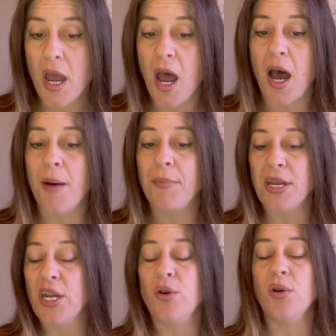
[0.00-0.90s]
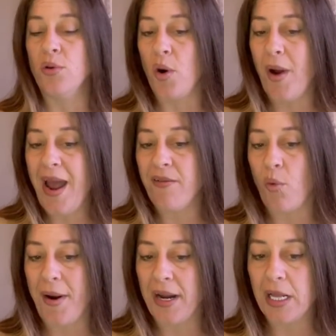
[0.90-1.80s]
um, but you, you don't have a
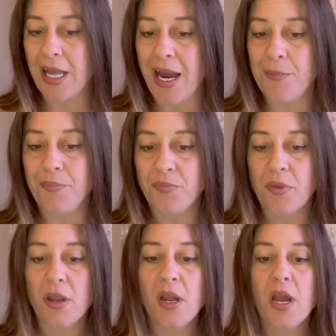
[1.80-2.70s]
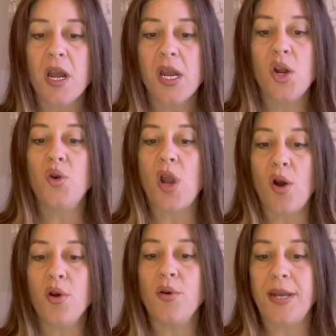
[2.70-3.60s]
way to climb. You know
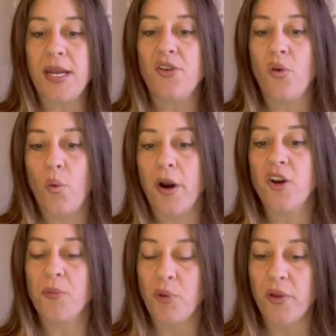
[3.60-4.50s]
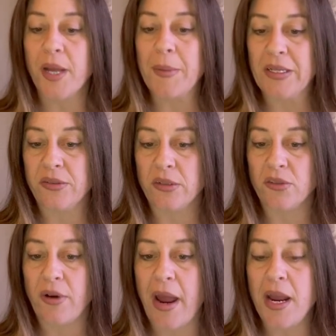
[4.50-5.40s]
you need to work your pulling muscles,
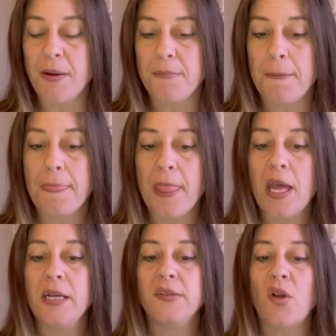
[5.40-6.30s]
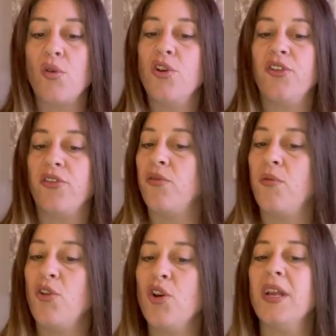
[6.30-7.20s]
right? So you just,
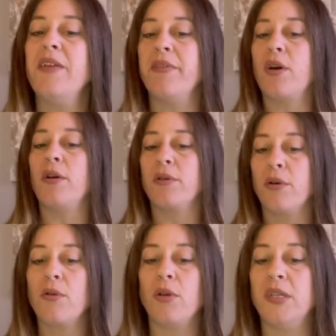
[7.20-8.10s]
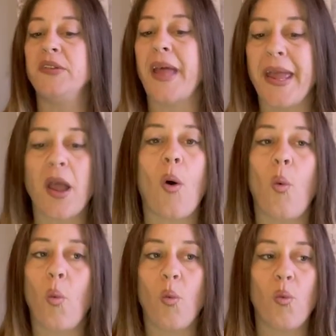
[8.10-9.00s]
you can even go to Google and say,
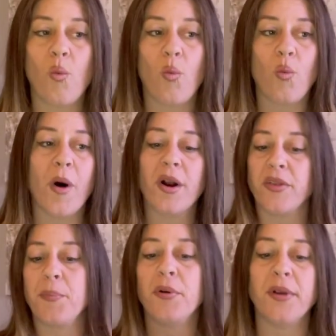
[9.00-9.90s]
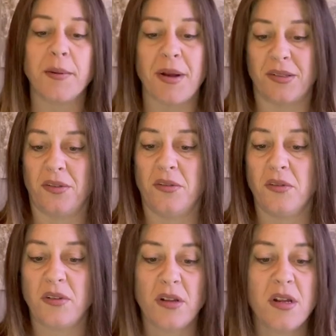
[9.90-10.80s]
what are the pulling
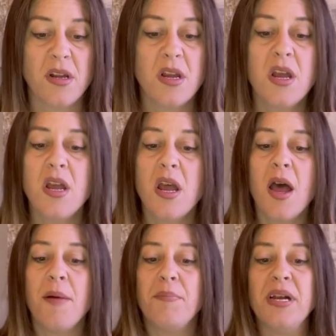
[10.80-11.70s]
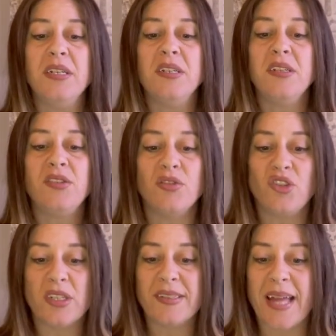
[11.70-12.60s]
muscles? But so
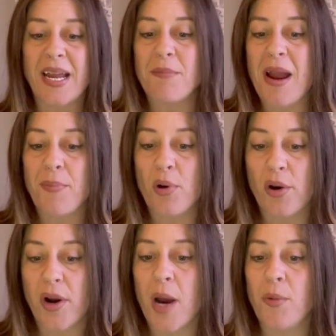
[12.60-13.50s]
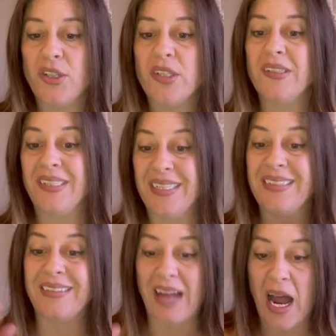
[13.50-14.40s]
just like my program, which is
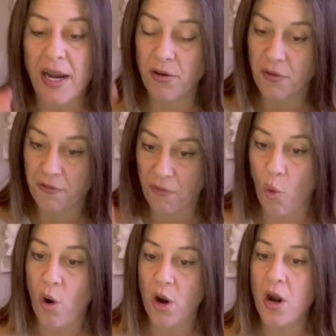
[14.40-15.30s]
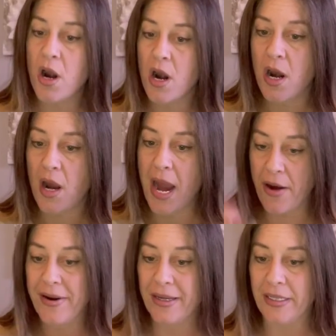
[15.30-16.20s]
designed for
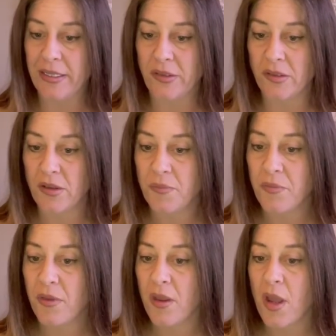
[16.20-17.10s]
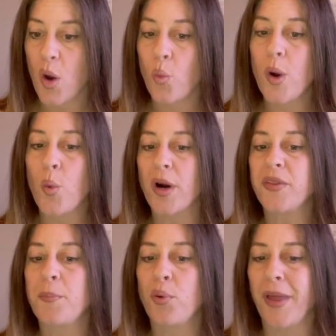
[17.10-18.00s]
aerialists, we work the
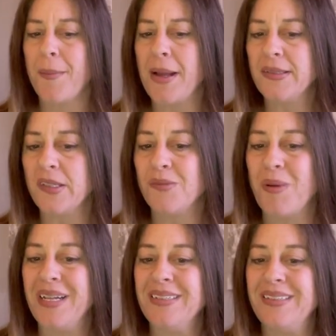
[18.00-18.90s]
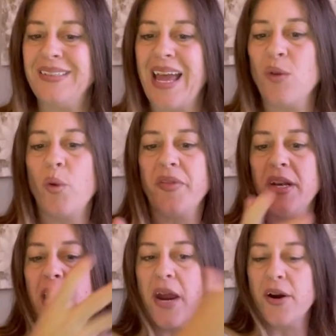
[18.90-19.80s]
pulling muscles, but instead with
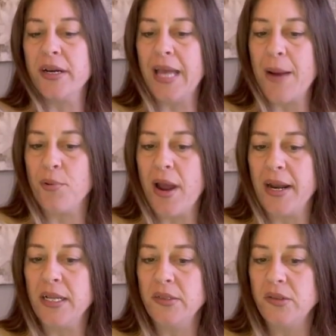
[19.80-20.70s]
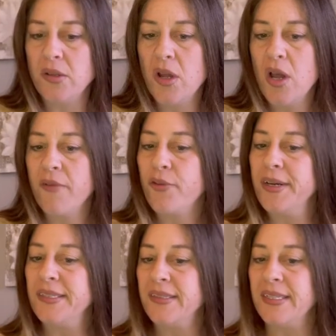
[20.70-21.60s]
an aerial apparatus, for
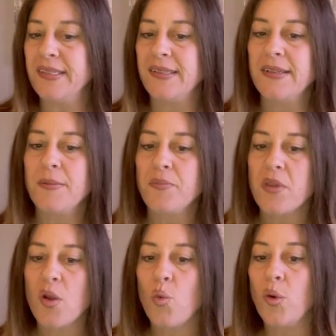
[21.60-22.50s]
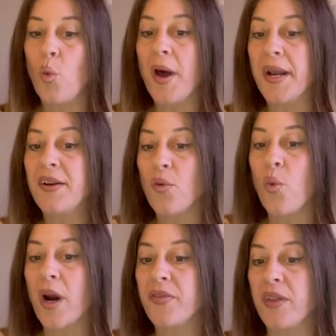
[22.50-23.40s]
instance, when wanting to
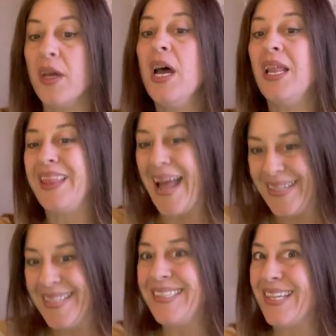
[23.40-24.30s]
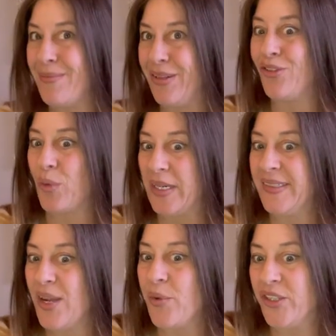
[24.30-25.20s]
work the latissimus
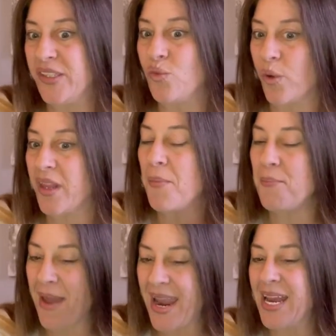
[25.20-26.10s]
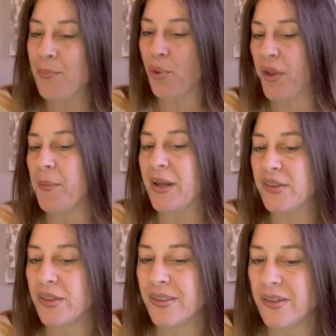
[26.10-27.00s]
dorsi, which is one of the main pulling
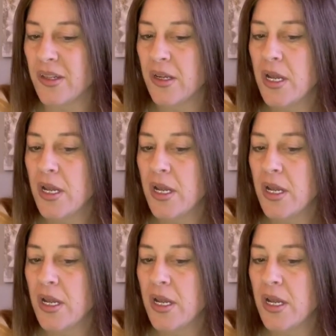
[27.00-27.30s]
muscles,